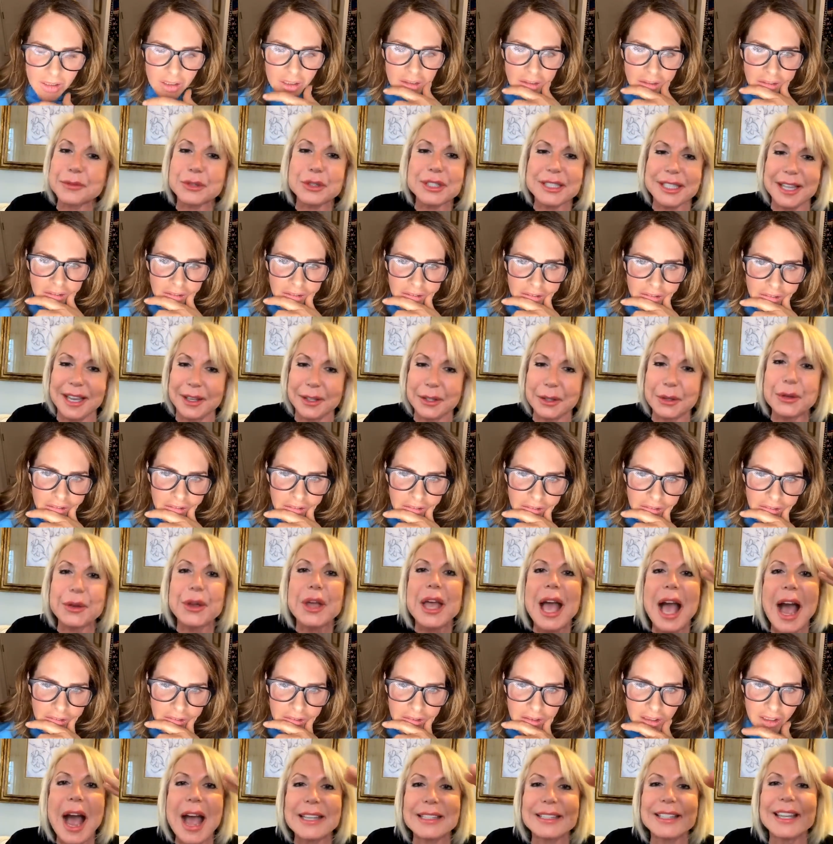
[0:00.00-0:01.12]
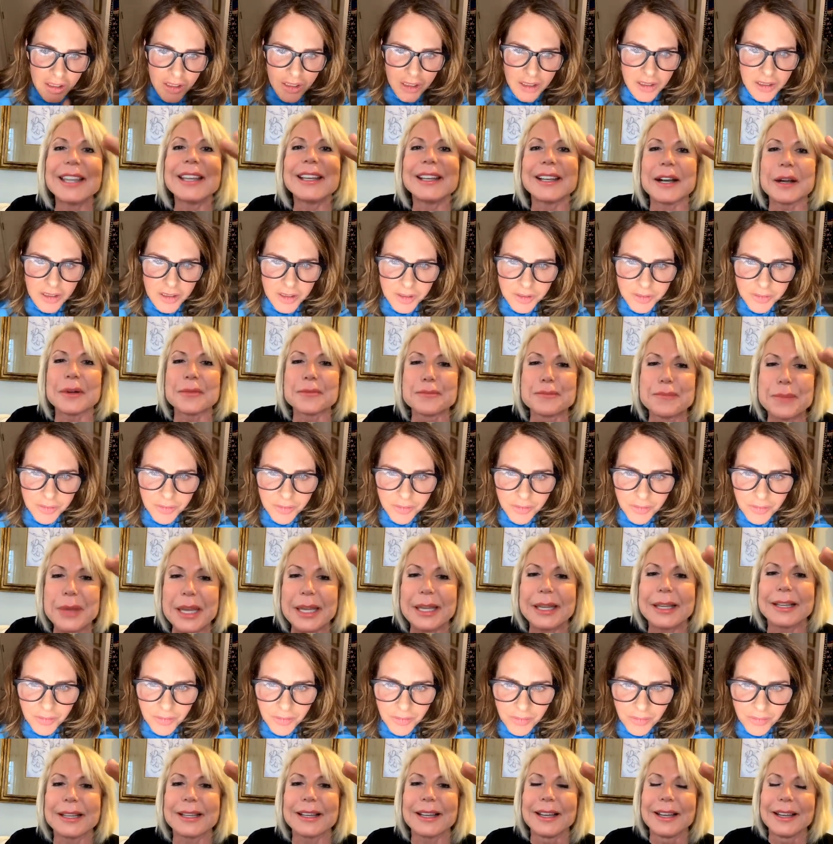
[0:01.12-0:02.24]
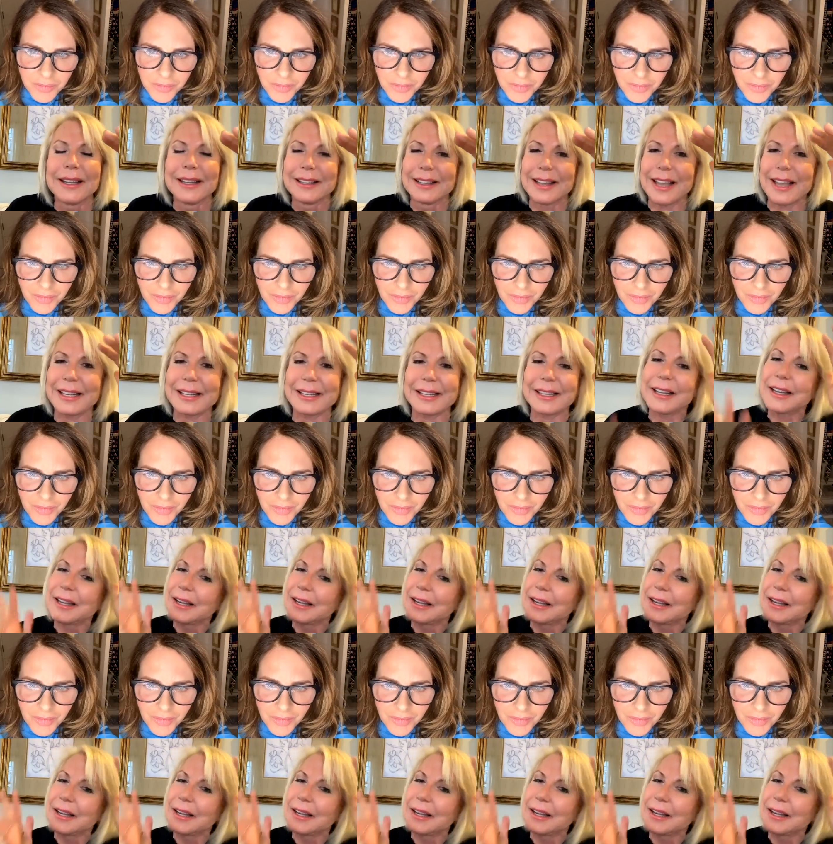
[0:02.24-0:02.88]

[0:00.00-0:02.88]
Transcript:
Speaker 1: to tell you, I take a big, like